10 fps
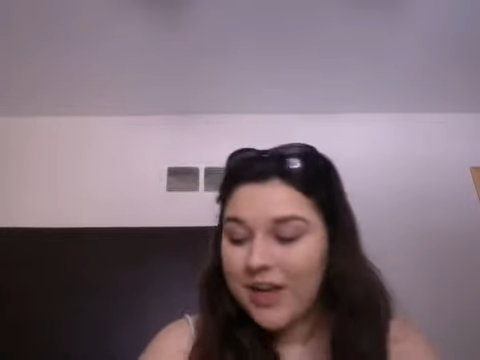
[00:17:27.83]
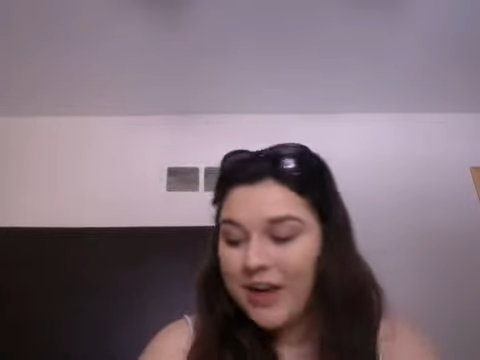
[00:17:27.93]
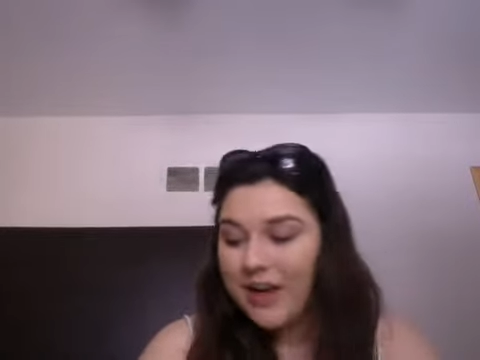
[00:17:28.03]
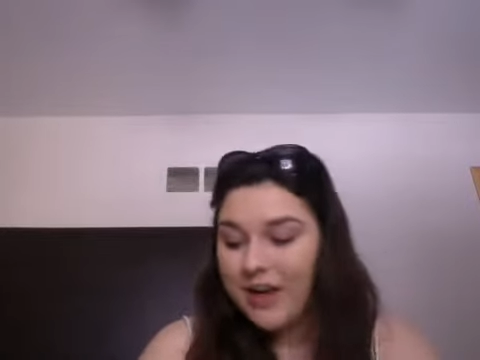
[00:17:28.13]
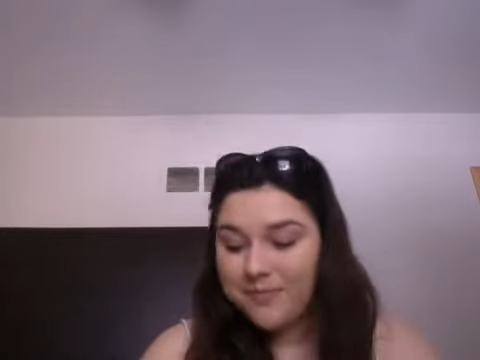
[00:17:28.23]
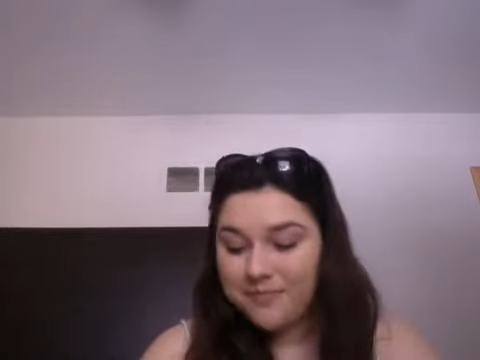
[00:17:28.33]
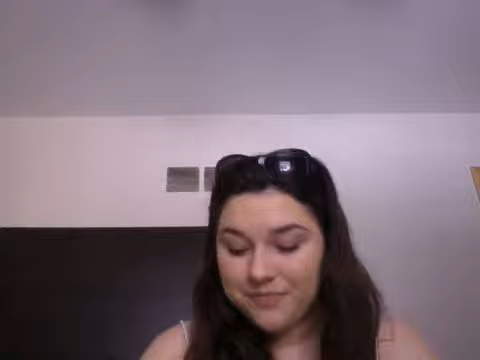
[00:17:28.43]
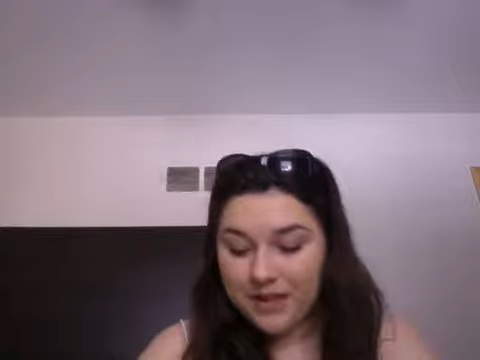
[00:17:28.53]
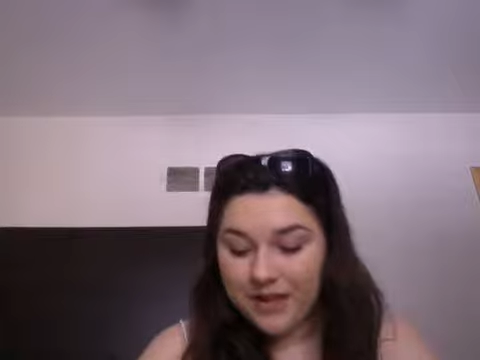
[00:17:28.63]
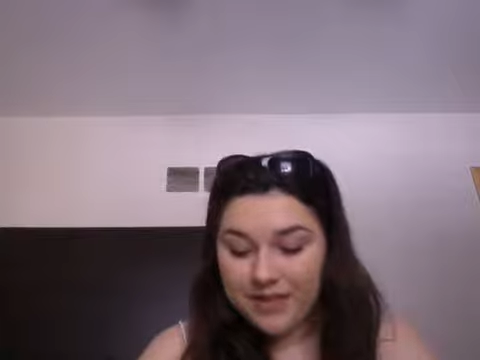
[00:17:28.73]
And
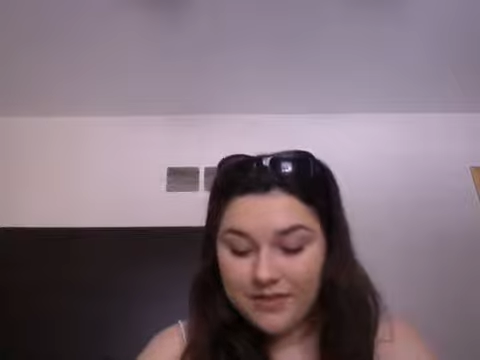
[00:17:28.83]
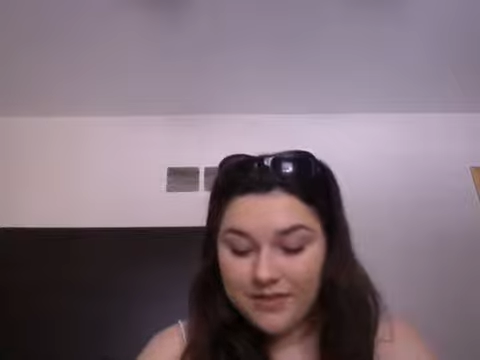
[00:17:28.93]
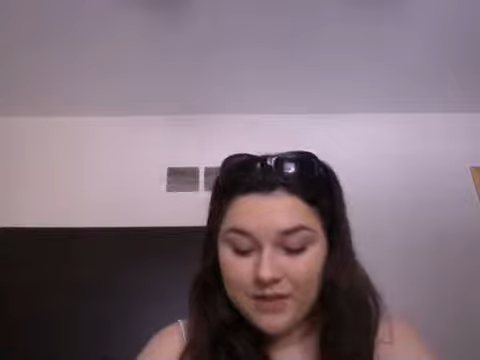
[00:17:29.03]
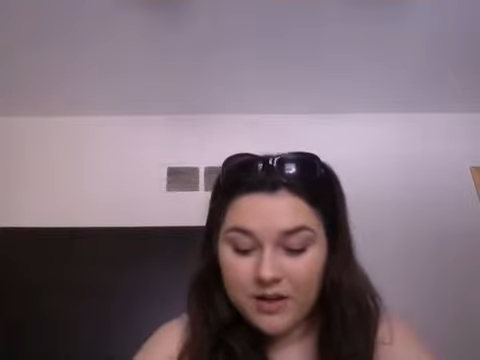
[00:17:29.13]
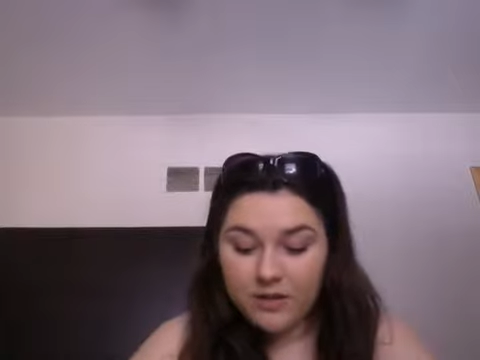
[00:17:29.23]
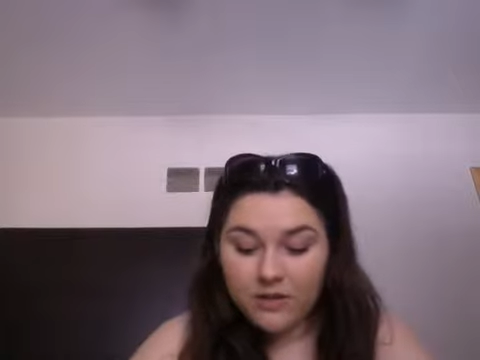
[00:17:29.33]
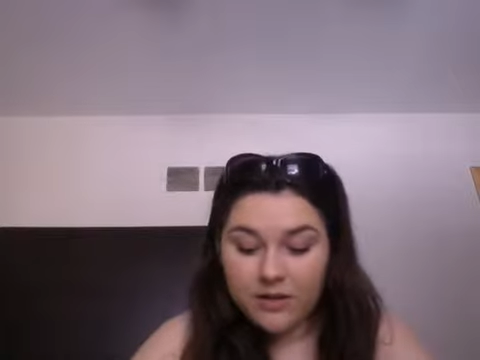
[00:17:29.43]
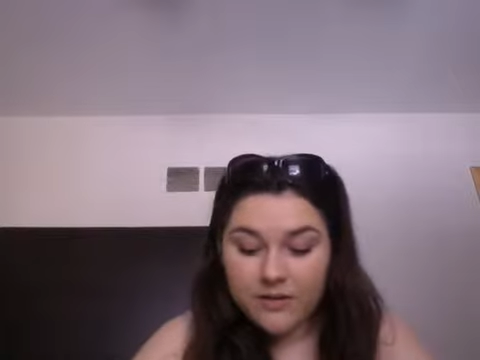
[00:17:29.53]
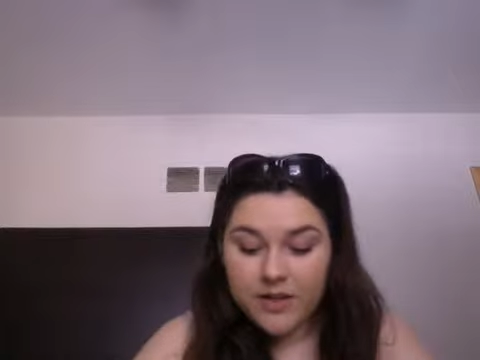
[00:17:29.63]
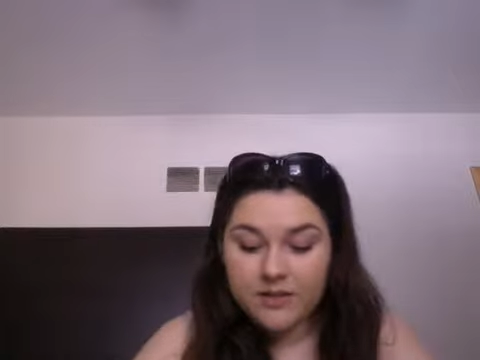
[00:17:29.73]
that's the color
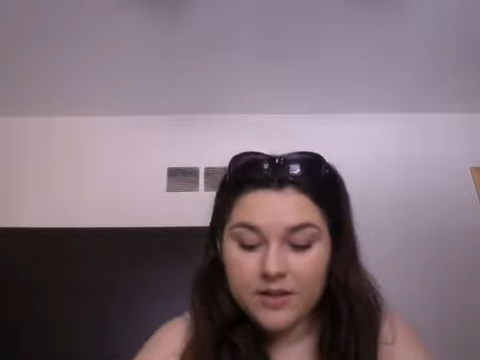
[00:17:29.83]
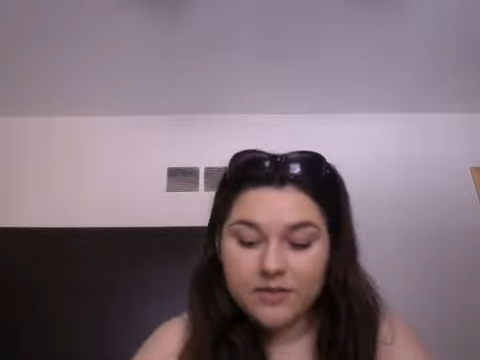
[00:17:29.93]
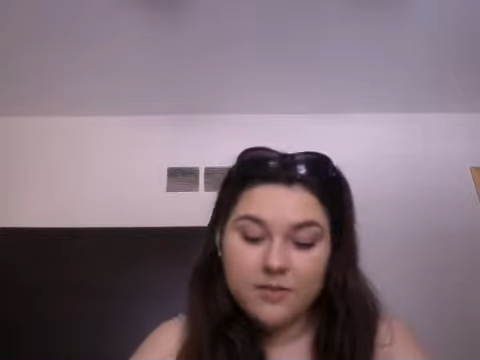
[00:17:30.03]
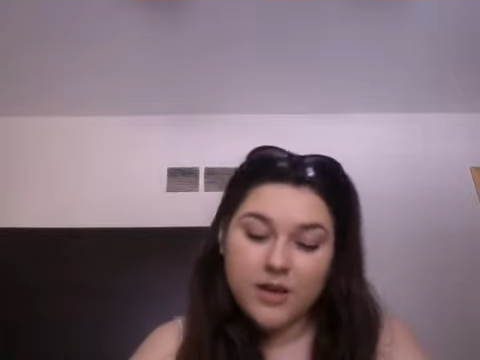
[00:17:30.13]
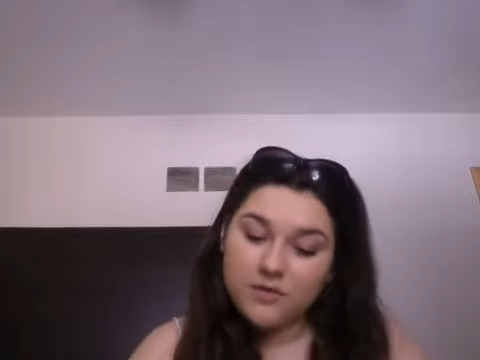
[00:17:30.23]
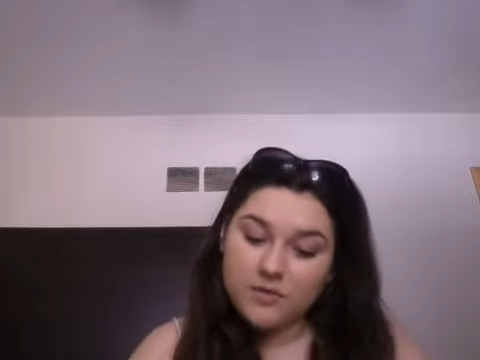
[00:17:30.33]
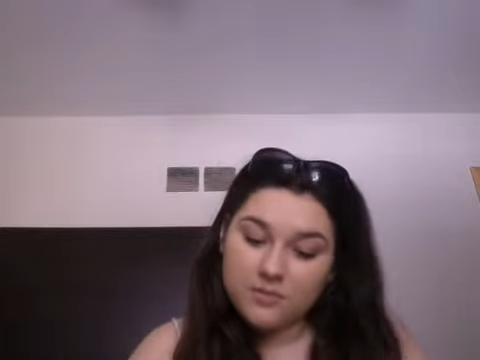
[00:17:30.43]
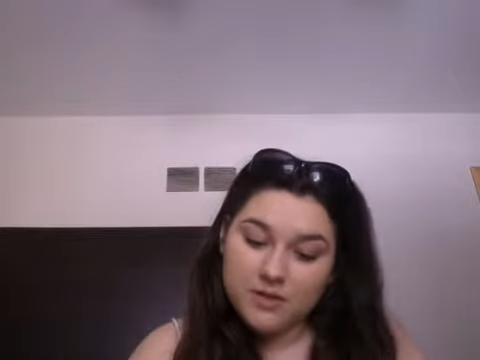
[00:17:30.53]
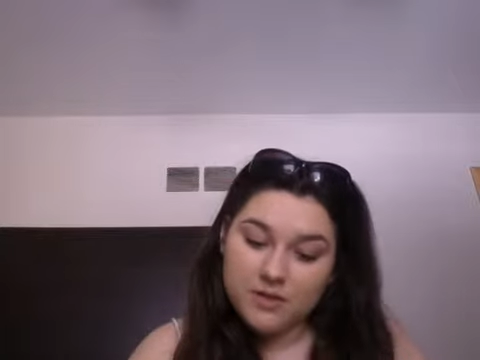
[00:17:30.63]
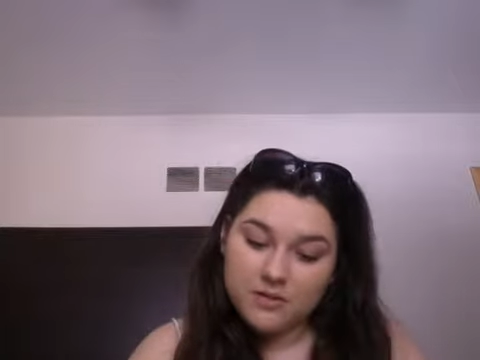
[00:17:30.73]
of it. That's why I just
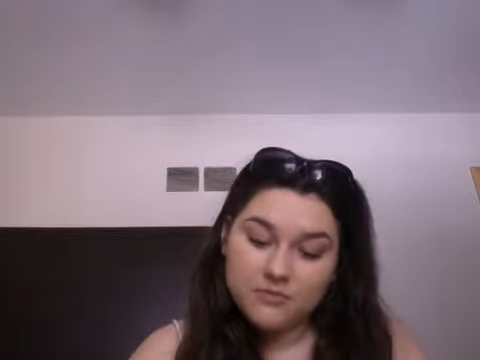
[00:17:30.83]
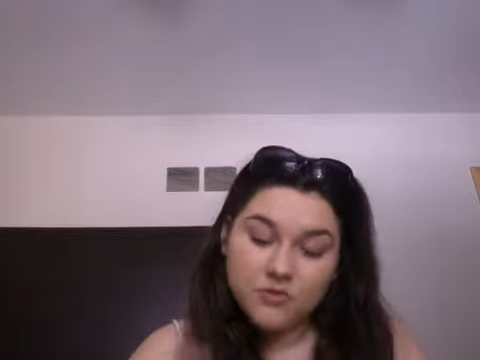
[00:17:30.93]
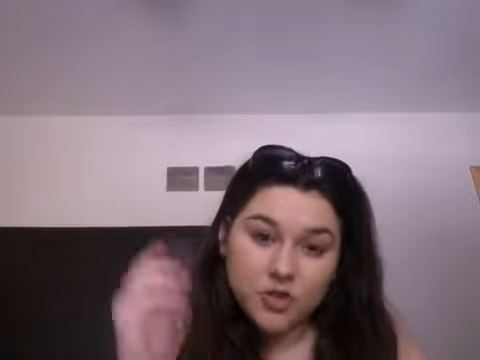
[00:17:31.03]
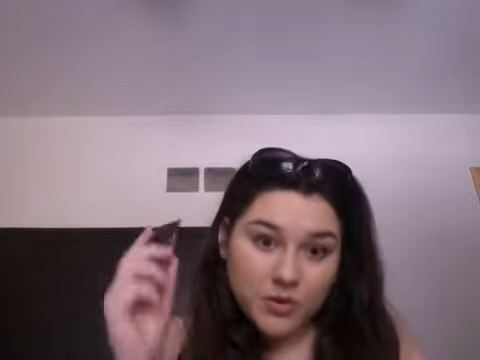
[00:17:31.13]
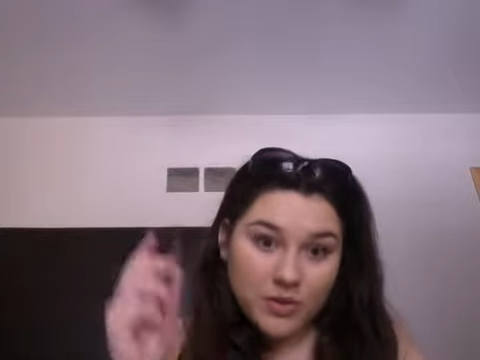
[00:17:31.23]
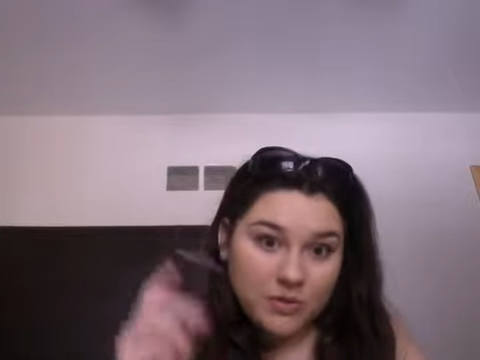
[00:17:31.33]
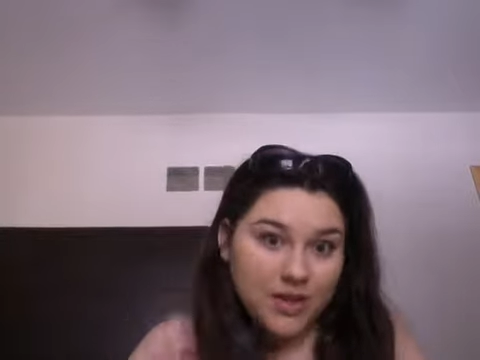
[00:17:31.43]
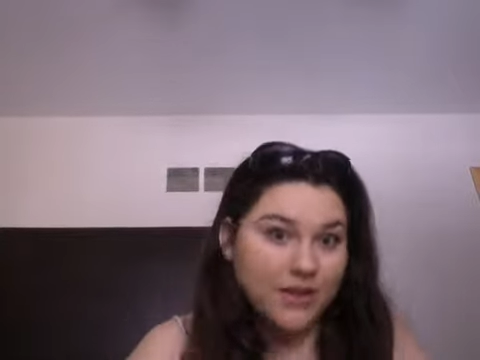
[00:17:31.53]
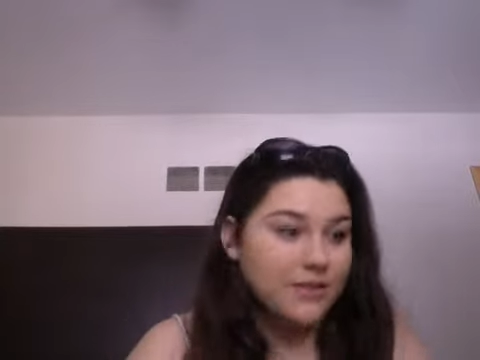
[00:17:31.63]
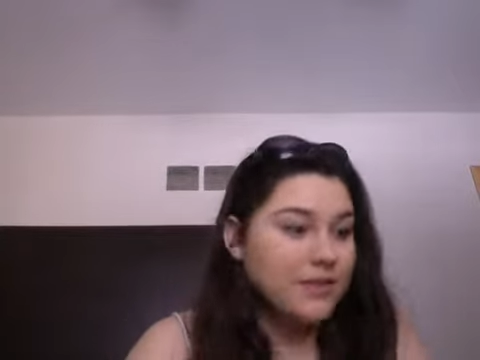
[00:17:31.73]
wanted to show you
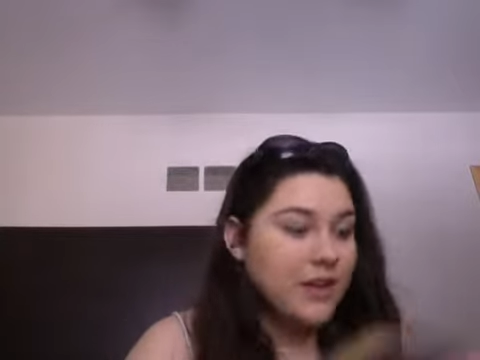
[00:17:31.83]
these.